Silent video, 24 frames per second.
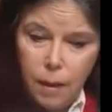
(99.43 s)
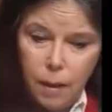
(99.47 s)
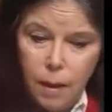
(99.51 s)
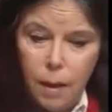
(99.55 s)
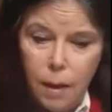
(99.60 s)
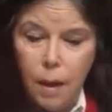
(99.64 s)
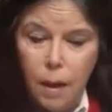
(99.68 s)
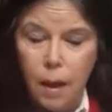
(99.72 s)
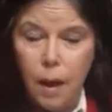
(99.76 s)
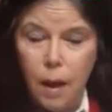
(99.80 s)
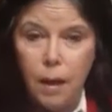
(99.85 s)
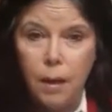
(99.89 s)

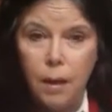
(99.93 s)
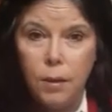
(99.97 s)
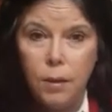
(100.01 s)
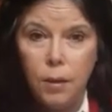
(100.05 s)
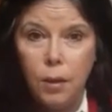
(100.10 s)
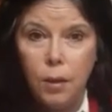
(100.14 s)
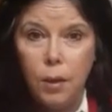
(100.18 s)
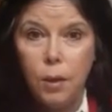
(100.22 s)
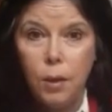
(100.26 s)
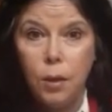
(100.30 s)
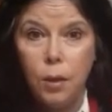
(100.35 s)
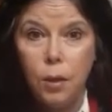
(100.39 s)
And it's going to
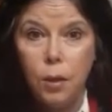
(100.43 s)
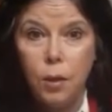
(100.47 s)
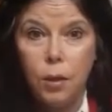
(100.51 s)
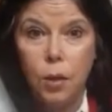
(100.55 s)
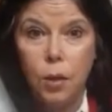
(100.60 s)
include your